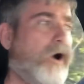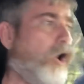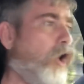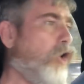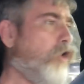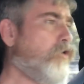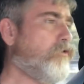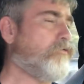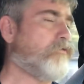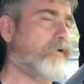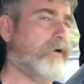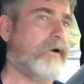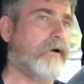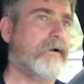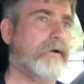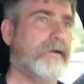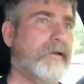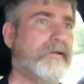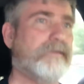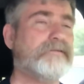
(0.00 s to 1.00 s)

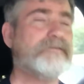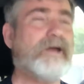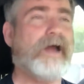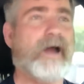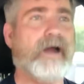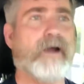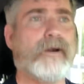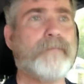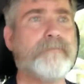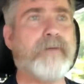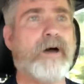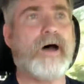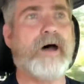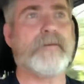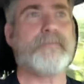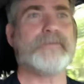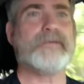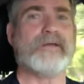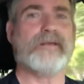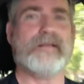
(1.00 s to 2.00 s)
over entire
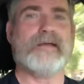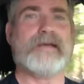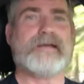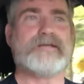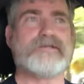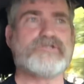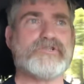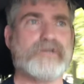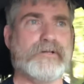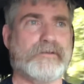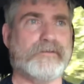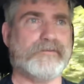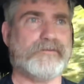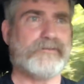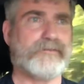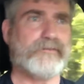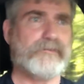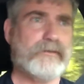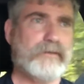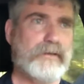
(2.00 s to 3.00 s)

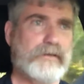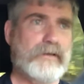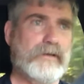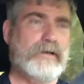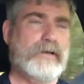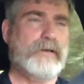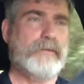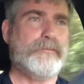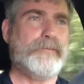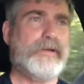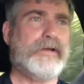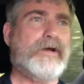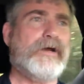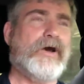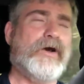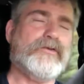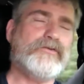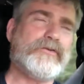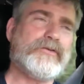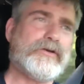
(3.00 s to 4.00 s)
populations.
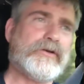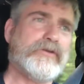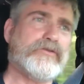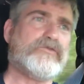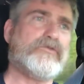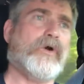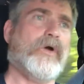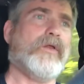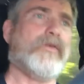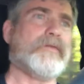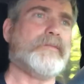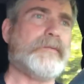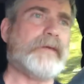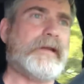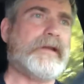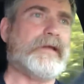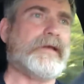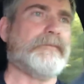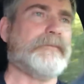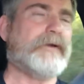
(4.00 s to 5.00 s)
Because of the control of the
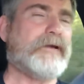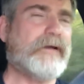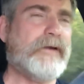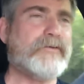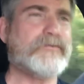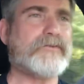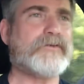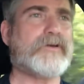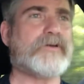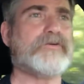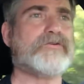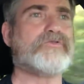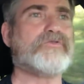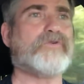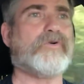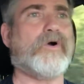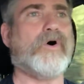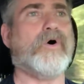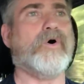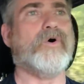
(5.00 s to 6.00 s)
media, because of the
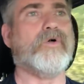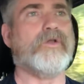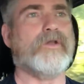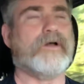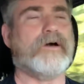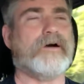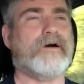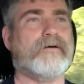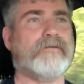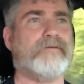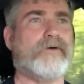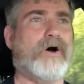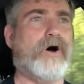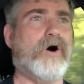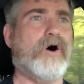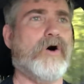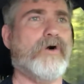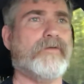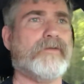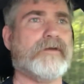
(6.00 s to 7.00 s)
control of
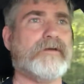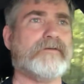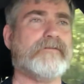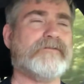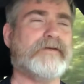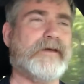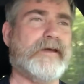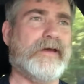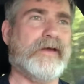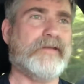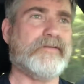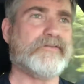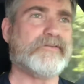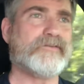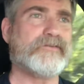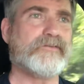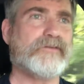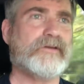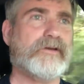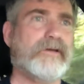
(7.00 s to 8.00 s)
all the
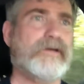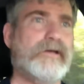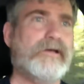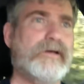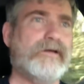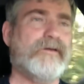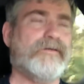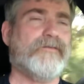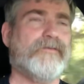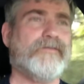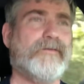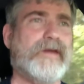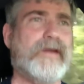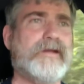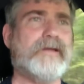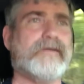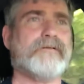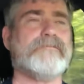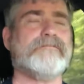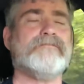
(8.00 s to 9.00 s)
events, they
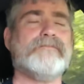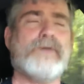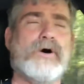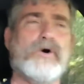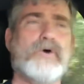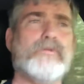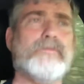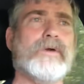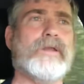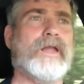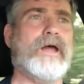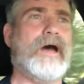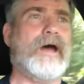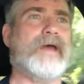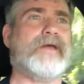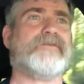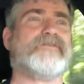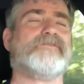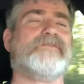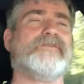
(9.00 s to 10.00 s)
can
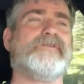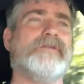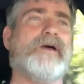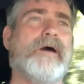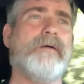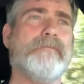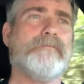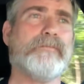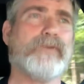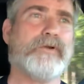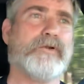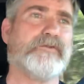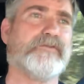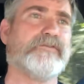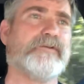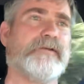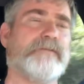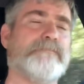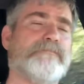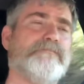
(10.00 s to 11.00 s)
mobilize
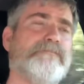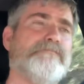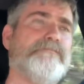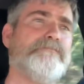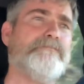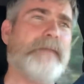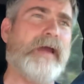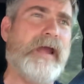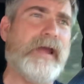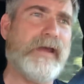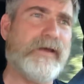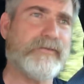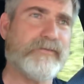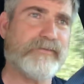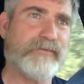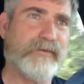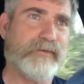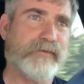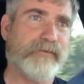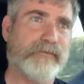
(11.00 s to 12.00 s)
numbers and
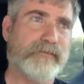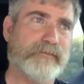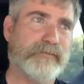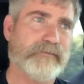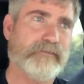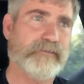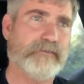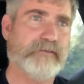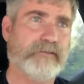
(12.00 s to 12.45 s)
masses.